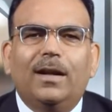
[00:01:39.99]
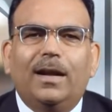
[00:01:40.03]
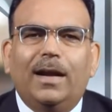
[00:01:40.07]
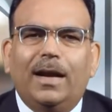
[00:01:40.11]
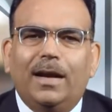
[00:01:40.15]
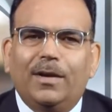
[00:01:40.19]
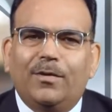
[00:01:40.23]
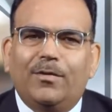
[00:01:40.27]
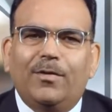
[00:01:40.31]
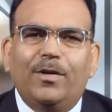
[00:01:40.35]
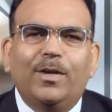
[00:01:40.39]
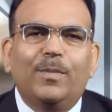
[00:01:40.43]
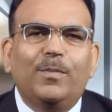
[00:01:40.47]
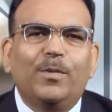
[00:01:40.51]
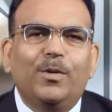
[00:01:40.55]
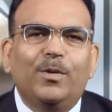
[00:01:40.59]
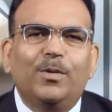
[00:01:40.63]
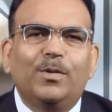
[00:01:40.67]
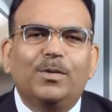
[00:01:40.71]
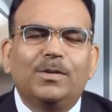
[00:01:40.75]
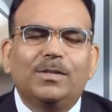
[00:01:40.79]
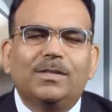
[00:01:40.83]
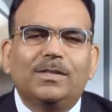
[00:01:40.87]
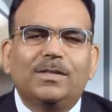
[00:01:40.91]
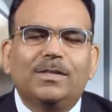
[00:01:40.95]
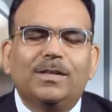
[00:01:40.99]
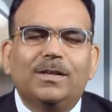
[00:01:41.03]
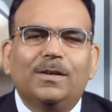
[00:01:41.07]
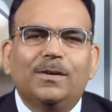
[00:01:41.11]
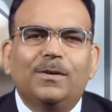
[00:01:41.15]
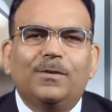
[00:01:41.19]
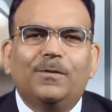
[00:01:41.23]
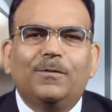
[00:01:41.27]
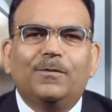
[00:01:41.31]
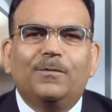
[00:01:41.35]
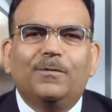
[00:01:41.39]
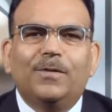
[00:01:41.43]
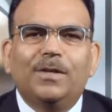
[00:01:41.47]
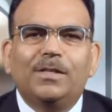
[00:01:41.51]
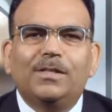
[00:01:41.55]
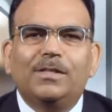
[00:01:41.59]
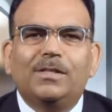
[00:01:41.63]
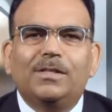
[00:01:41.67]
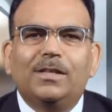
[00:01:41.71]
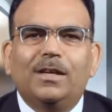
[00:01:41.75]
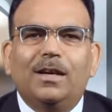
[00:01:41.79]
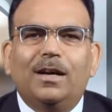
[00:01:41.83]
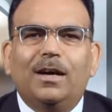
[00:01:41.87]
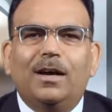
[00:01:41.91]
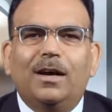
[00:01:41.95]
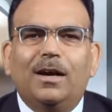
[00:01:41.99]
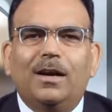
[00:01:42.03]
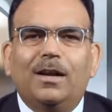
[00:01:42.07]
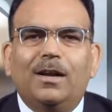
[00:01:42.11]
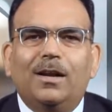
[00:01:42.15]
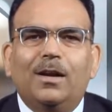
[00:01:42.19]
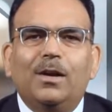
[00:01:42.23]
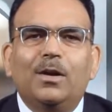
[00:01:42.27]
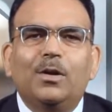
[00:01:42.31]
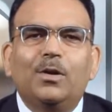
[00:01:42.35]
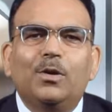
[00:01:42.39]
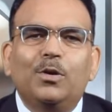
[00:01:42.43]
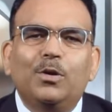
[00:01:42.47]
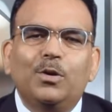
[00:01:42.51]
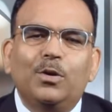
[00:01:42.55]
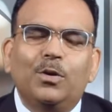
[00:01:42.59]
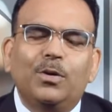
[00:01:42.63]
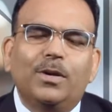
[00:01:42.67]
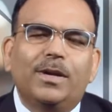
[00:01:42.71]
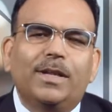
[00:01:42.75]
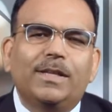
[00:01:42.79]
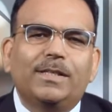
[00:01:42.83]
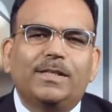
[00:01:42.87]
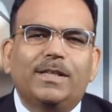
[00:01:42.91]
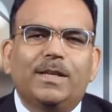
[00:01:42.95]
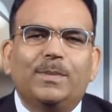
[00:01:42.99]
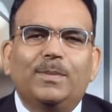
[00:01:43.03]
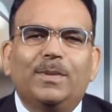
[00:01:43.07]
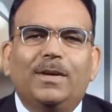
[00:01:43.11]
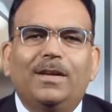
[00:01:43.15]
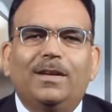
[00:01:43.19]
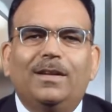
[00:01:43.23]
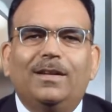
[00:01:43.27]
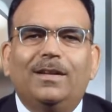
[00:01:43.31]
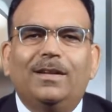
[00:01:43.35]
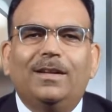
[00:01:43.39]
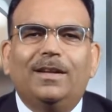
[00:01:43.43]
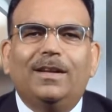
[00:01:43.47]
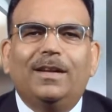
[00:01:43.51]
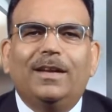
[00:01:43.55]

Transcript: attributes which are noticeable